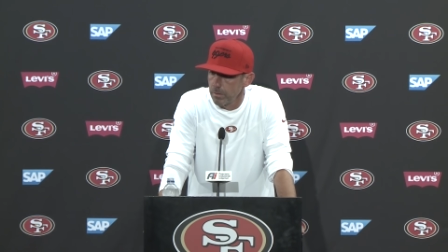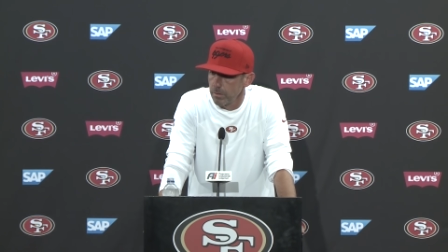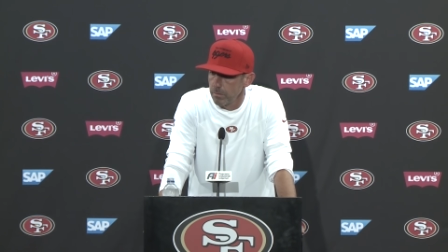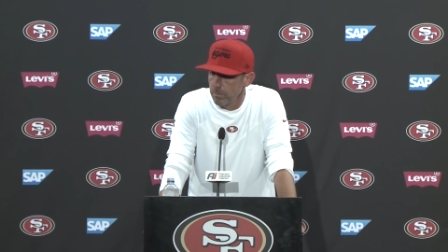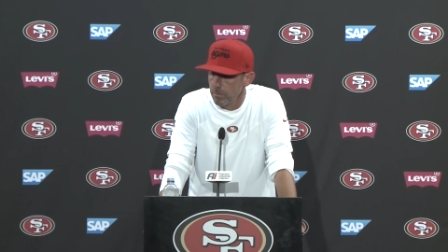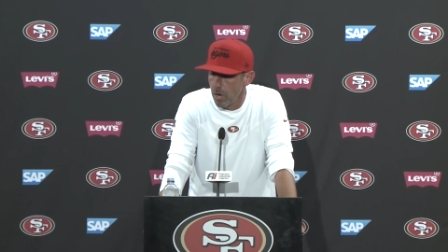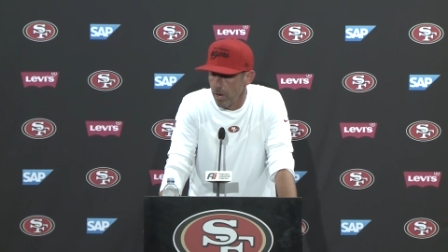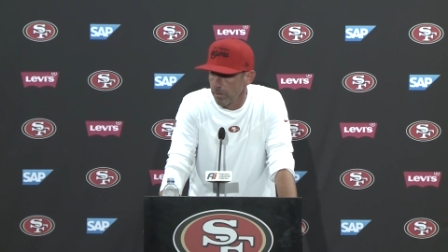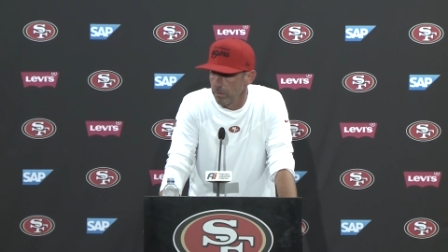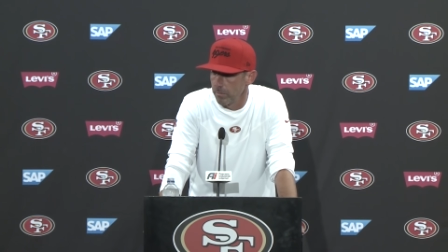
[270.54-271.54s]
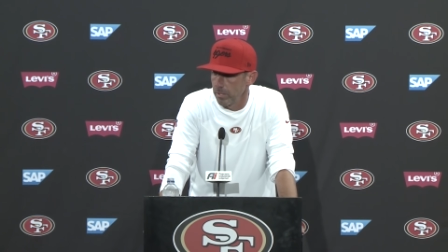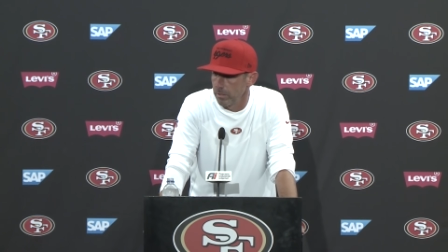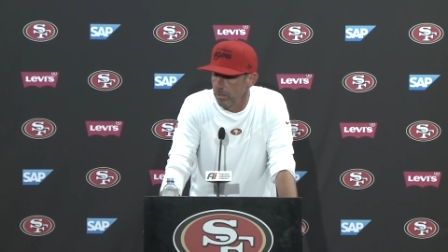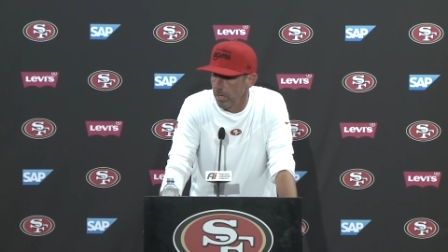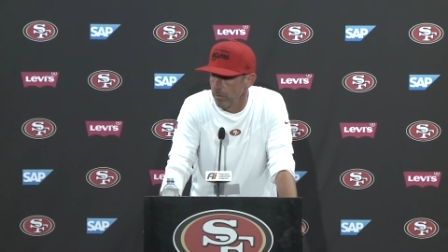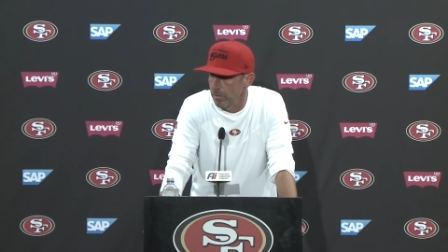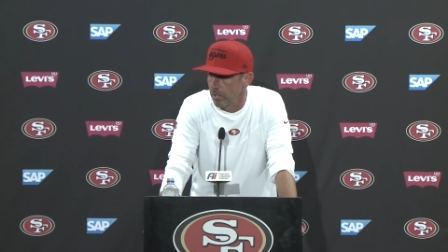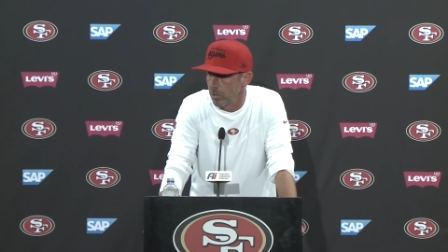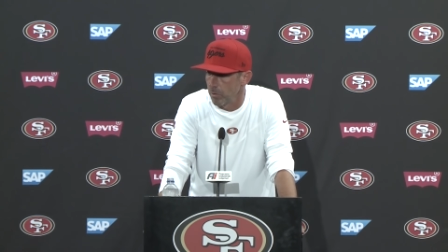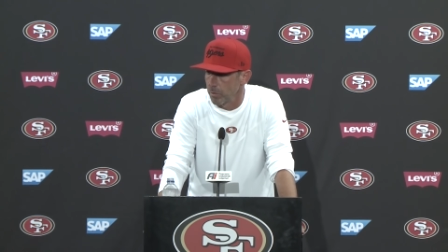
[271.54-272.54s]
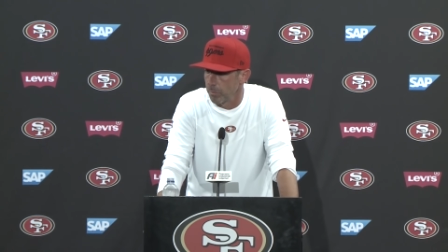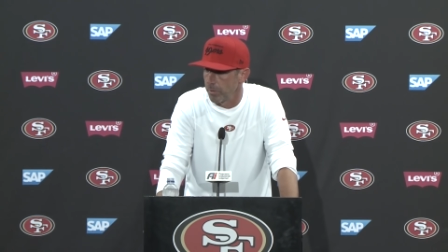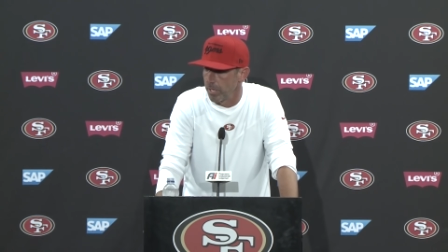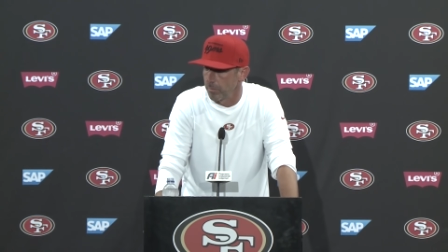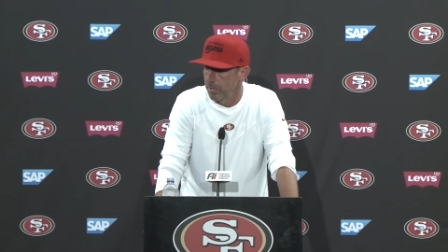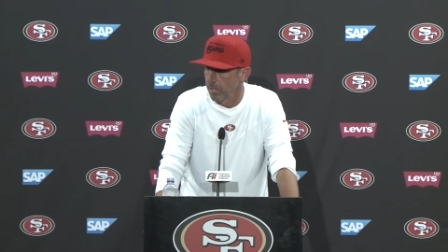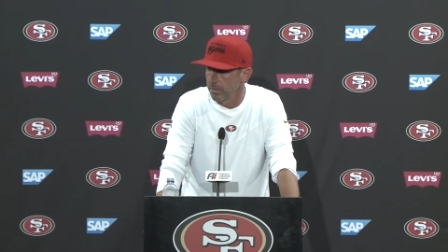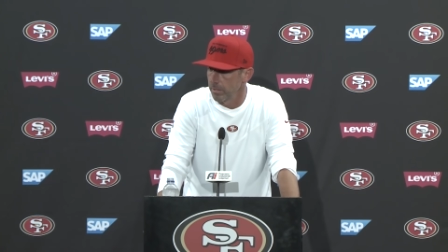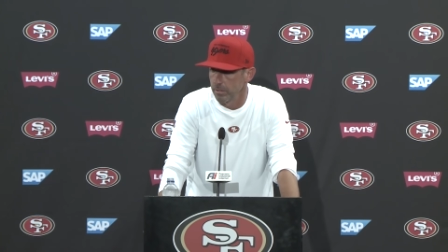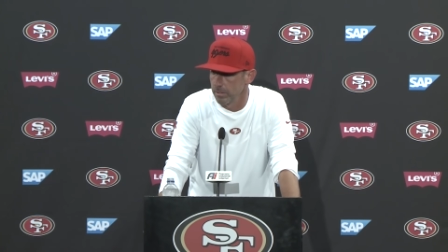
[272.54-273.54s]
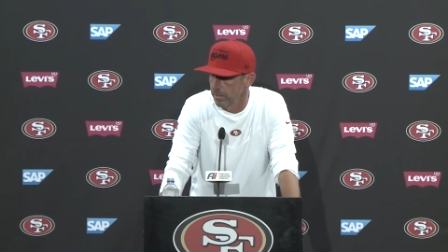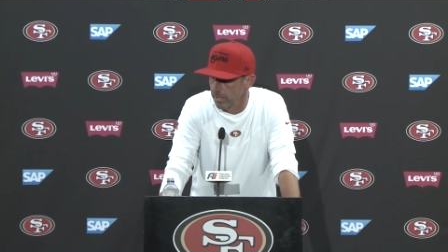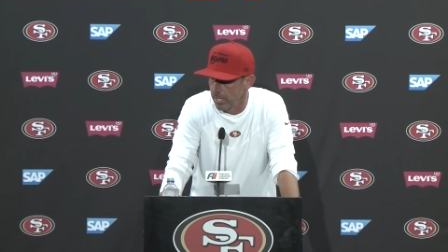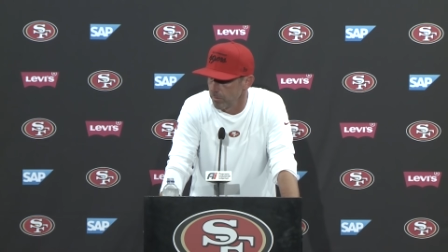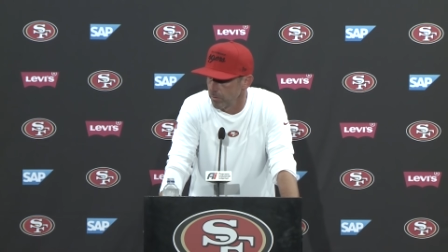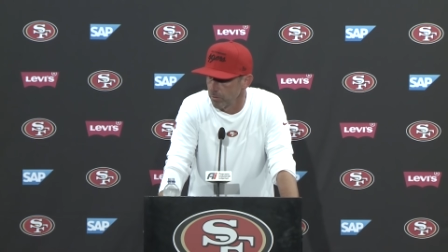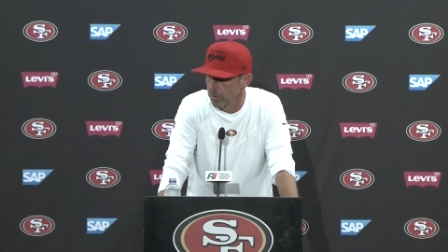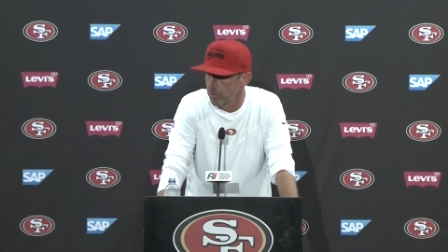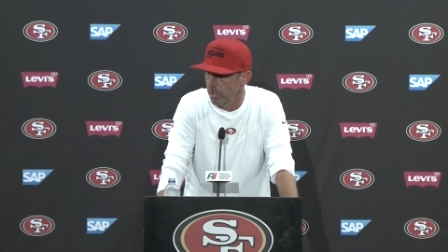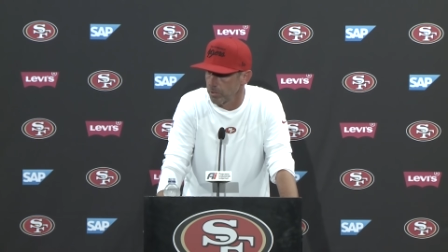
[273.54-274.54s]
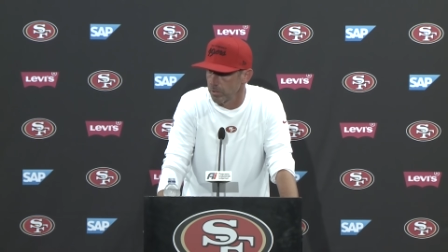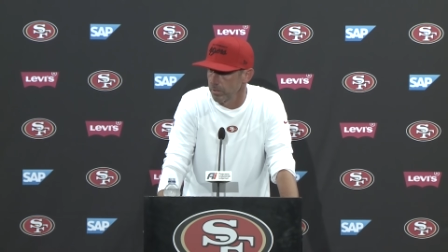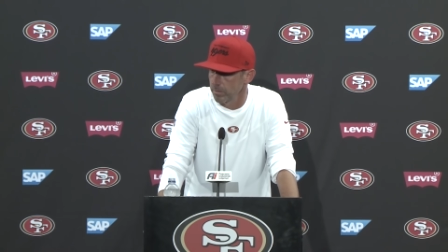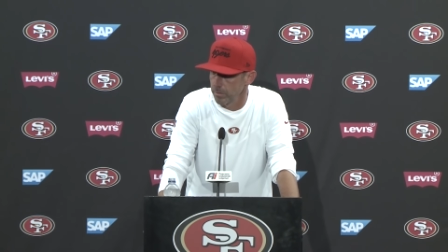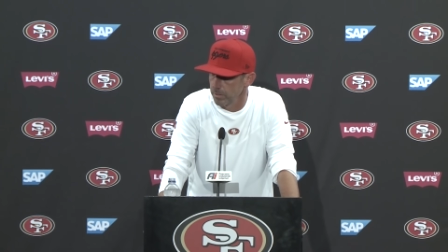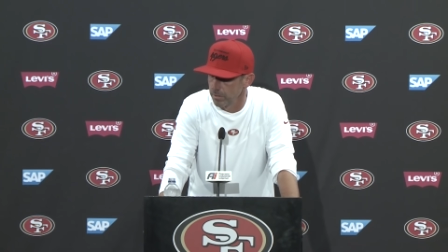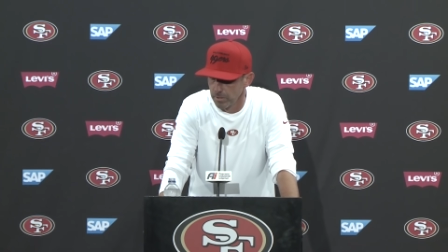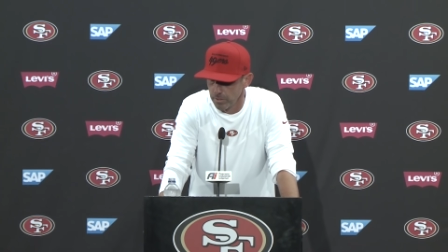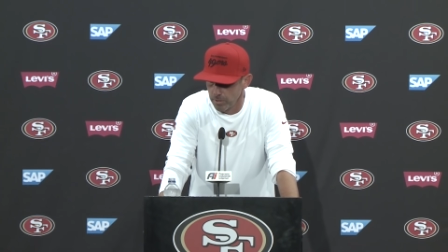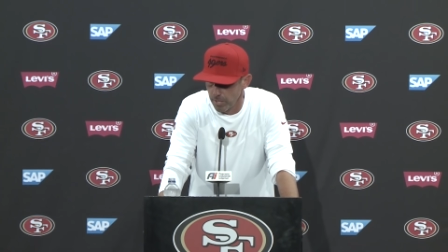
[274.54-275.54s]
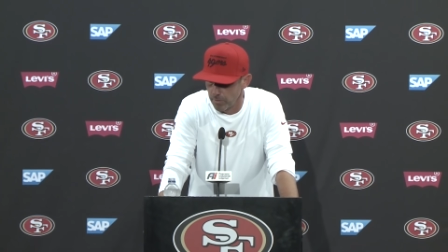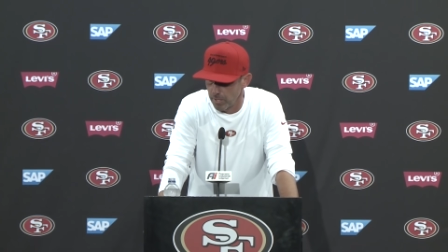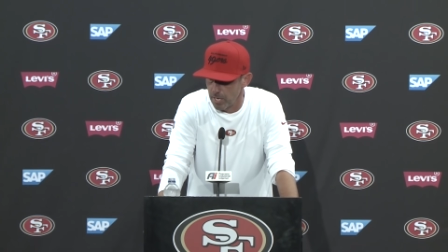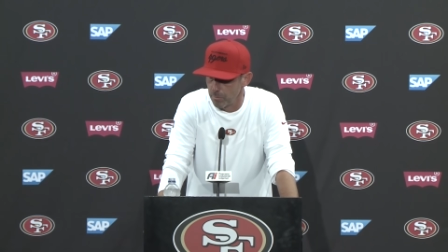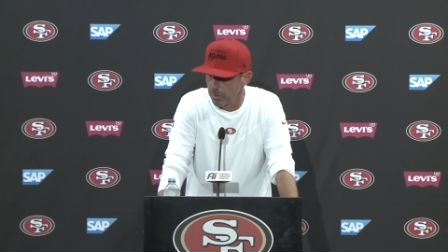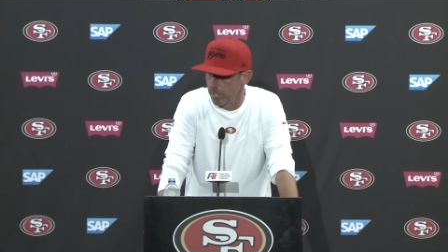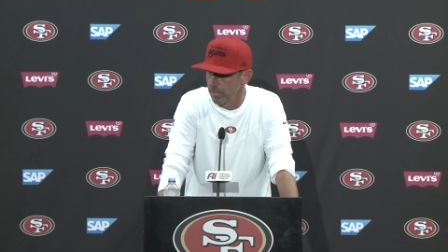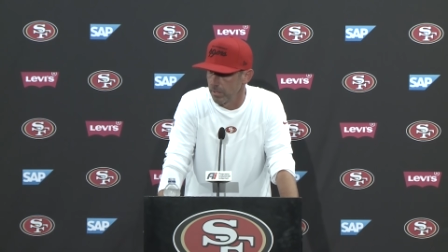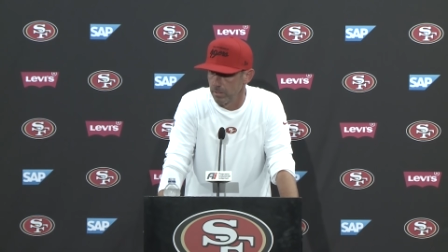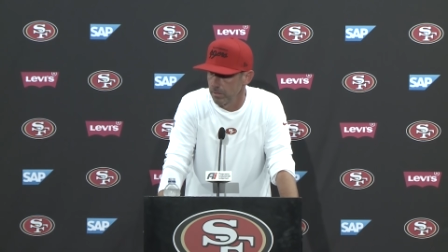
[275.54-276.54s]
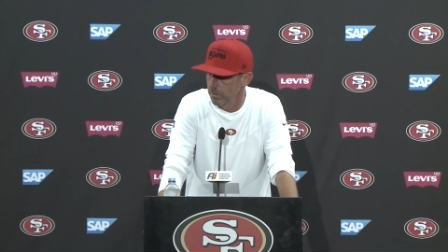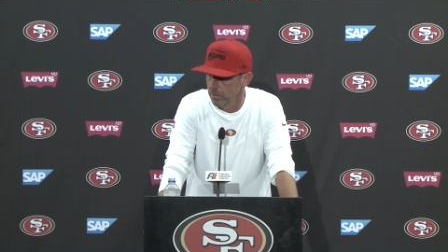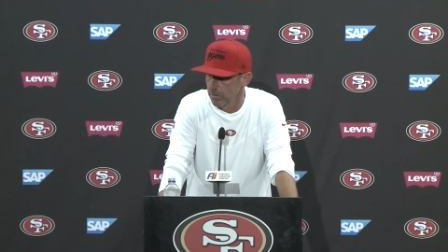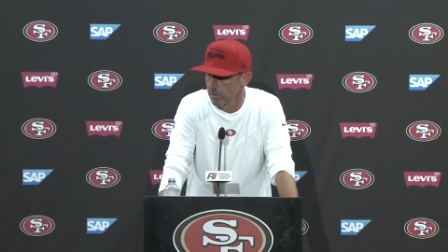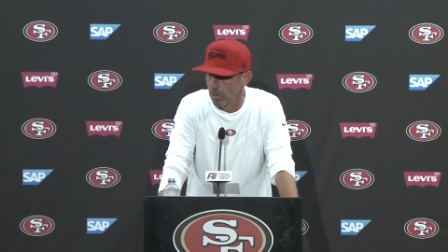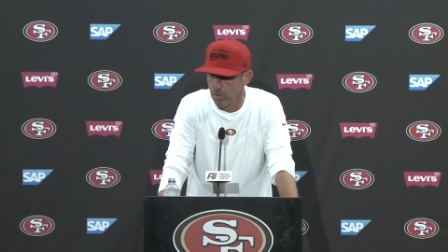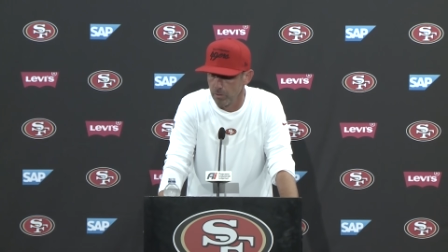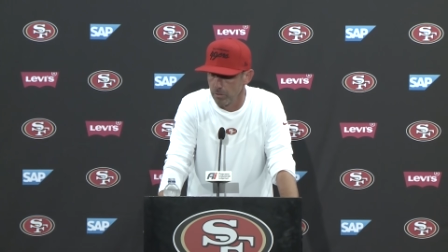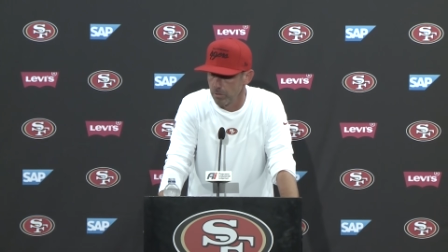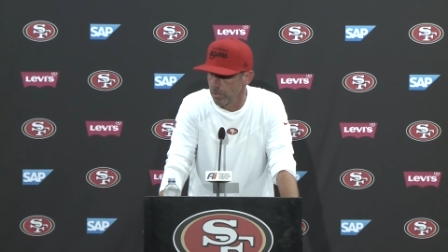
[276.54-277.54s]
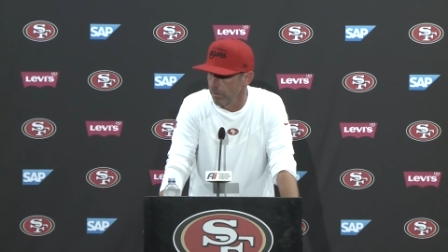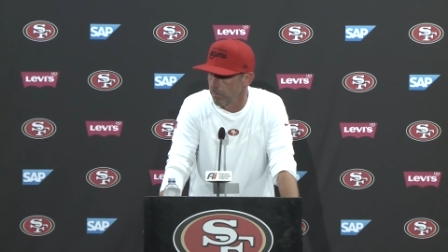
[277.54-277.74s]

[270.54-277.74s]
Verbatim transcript: No, I don't. I mean, everything you go in with a plan, but nothing in a game is real structured. I mean, you have a game plan and you just go, and you usually